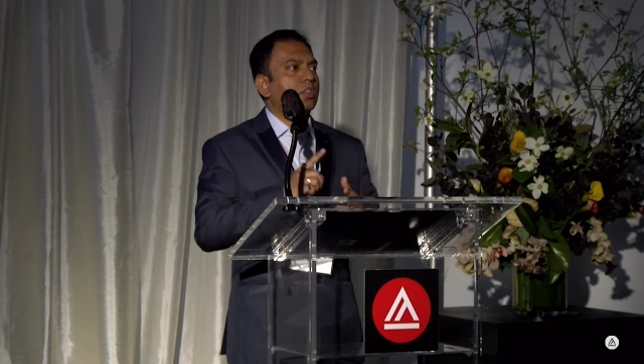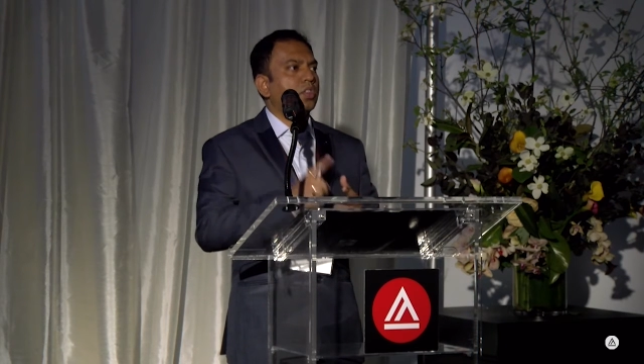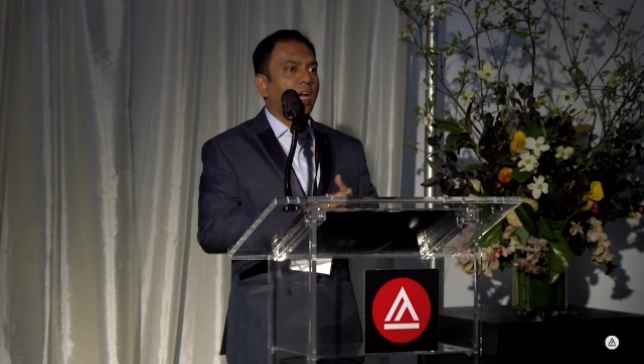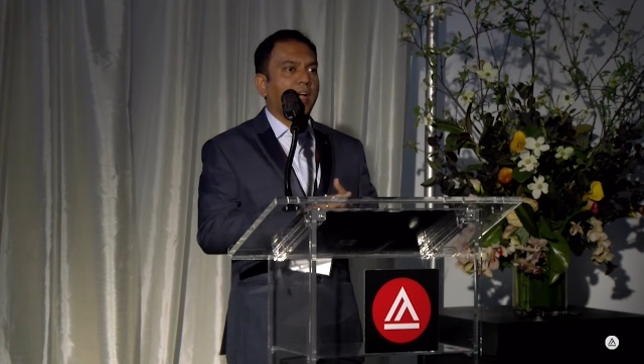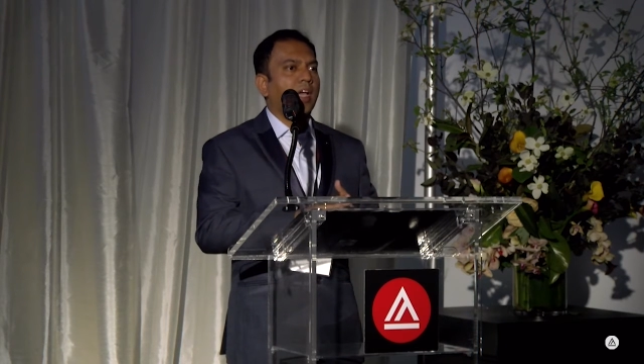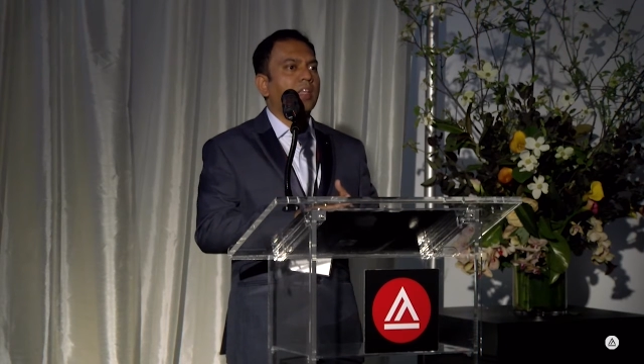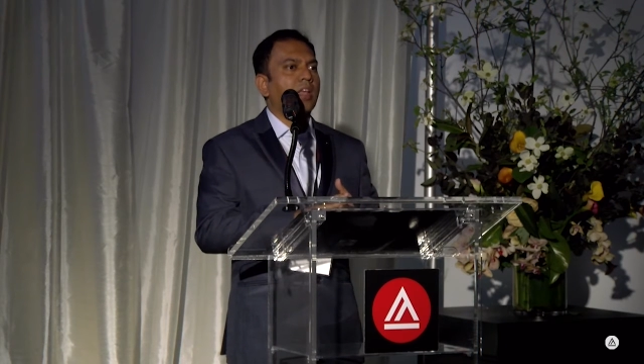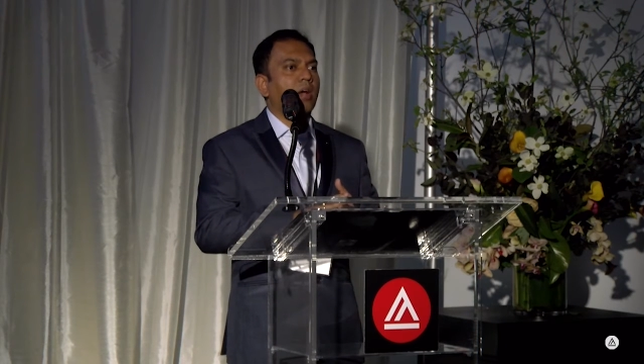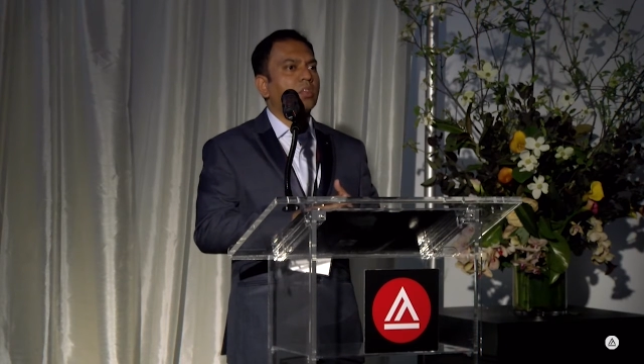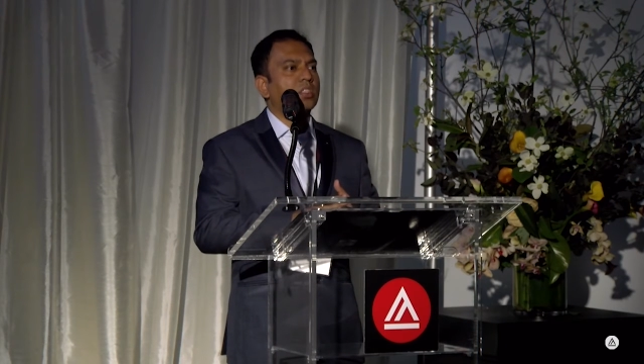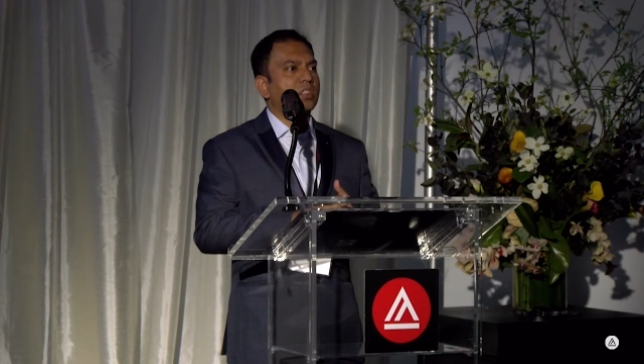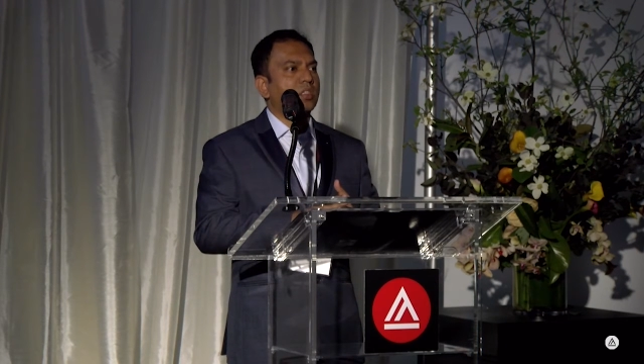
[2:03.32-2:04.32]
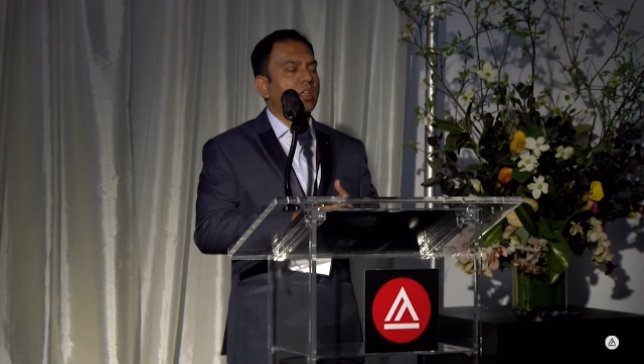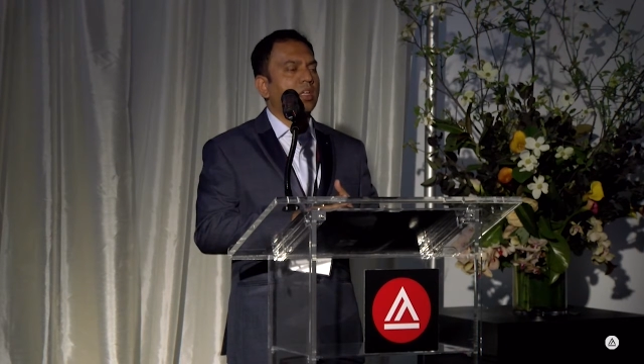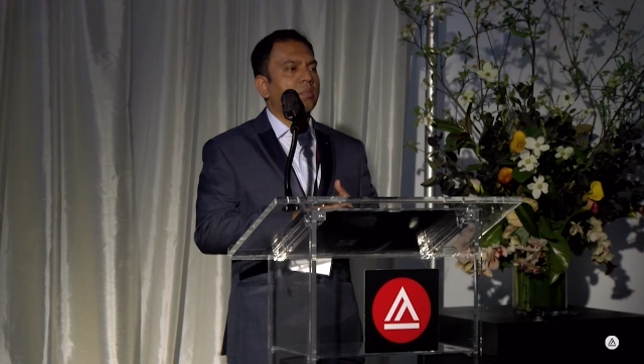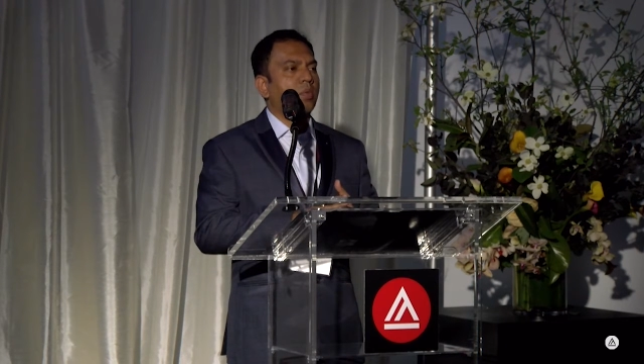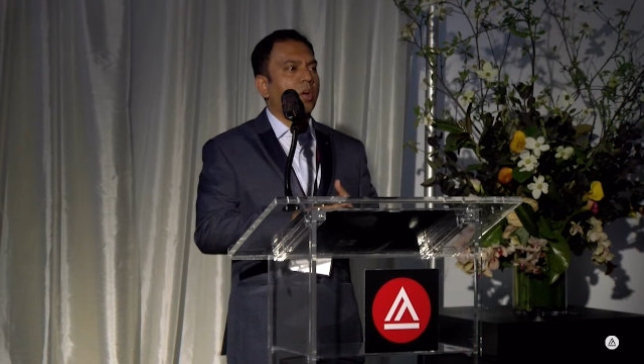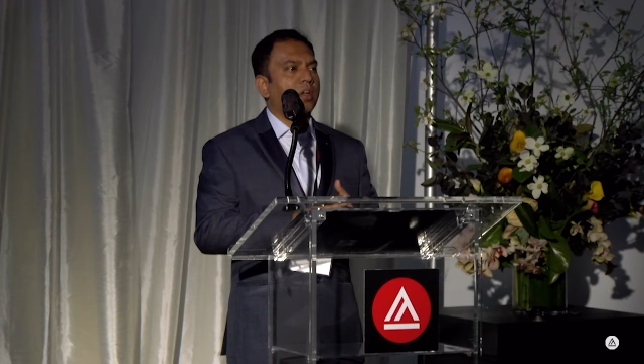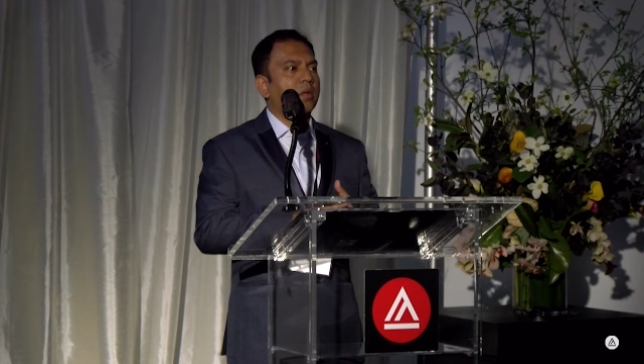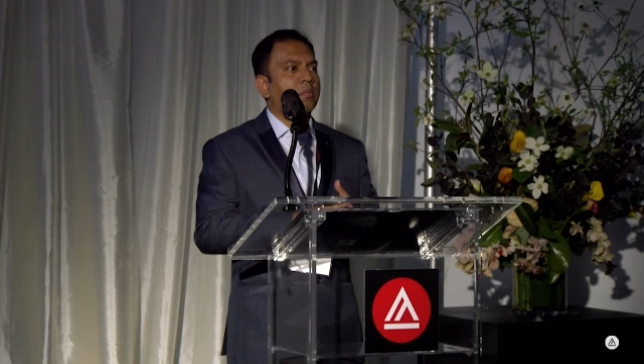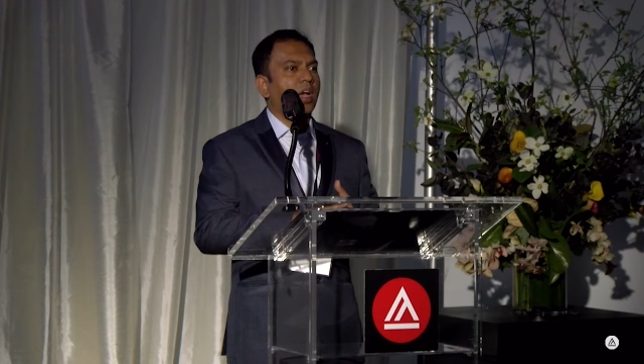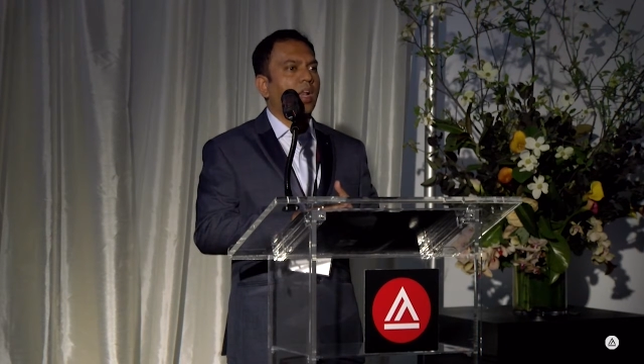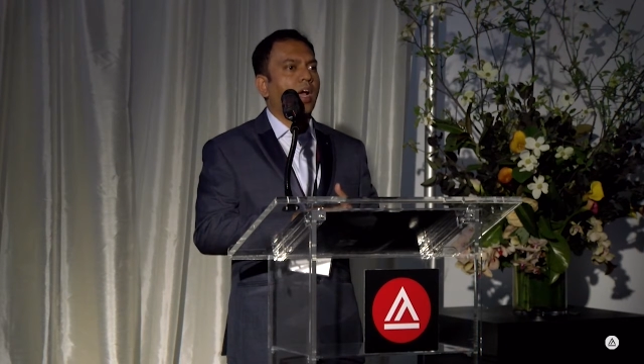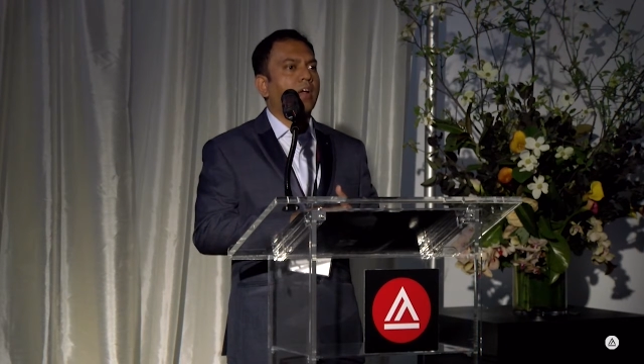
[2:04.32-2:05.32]
So again, that was a turning point in
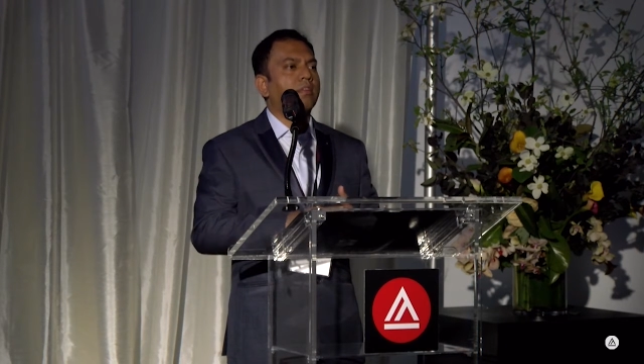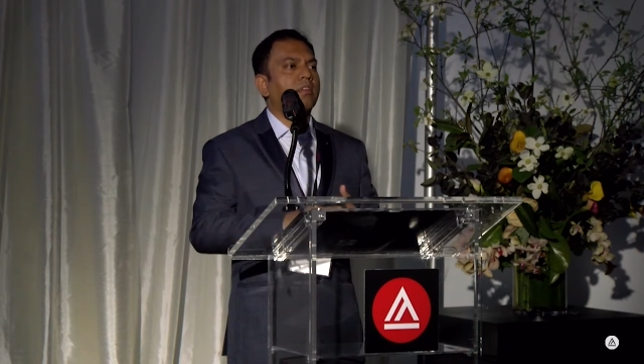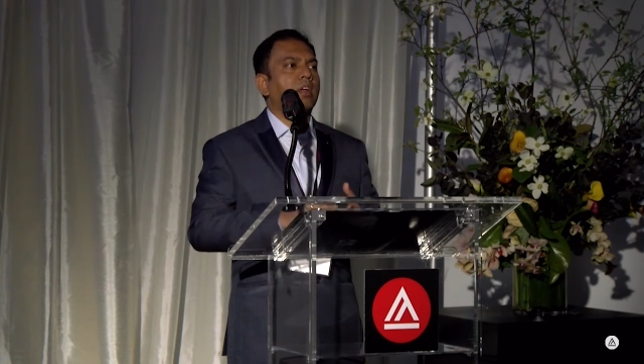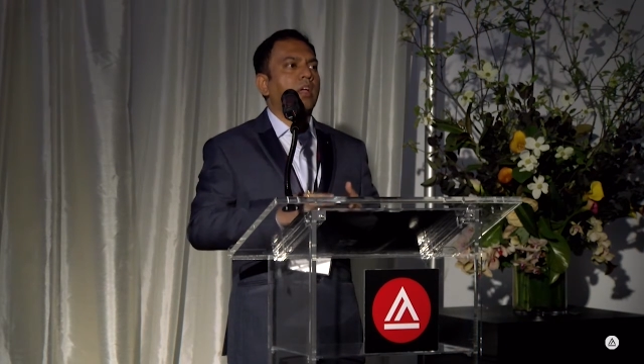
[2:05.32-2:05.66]
my life,